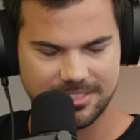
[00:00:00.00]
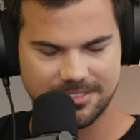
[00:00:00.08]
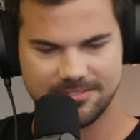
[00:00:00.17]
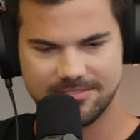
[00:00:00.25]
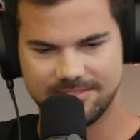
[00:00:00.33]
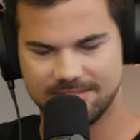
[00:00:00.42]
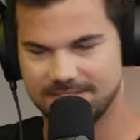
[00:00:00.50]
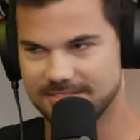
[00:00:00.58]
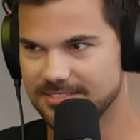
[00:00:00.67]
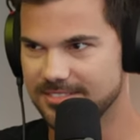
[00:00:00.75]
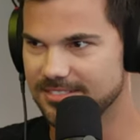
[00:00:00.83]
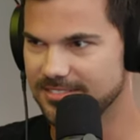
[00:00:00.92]
wow.
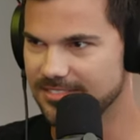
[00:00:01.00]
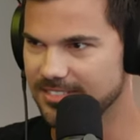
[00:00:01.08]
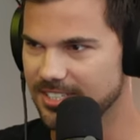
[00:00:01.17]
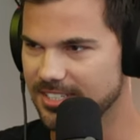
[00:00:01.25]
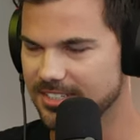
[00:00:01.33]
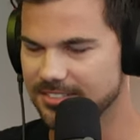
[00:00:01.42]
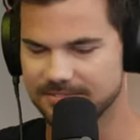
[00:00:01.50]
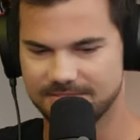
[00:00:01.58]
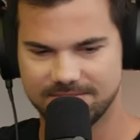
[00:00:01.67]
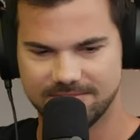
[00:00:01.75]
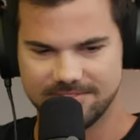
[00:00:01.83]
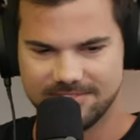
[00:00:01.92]
Thank you.
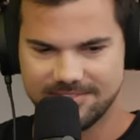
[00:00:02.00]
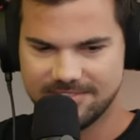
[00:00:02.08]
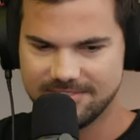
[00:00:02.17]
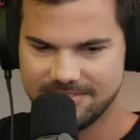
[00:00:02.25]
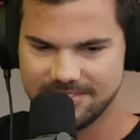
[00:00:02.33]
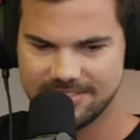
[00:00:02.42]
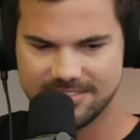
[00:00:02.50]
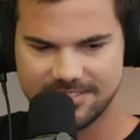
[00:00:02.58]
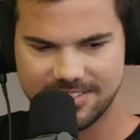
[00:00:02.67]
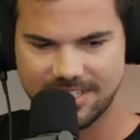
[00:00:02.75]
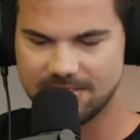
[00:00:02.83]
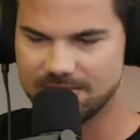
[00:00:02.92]

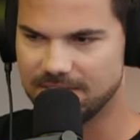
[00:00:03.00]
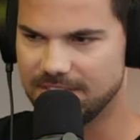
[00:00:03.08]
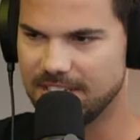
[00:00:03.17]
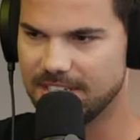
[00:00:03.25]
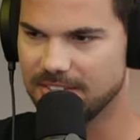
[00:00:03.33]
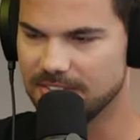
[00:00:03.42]
How's your day